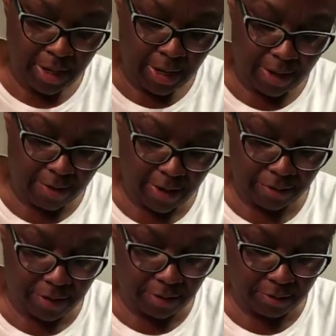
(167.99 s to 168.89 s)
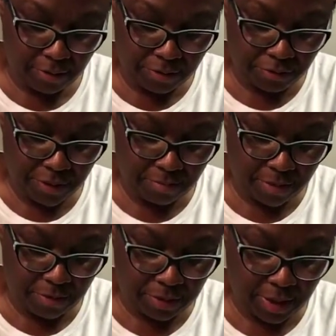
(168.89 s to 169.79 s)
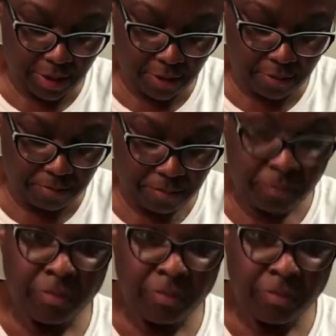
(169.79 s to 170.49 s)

and that I think you'll enjoy the most at home,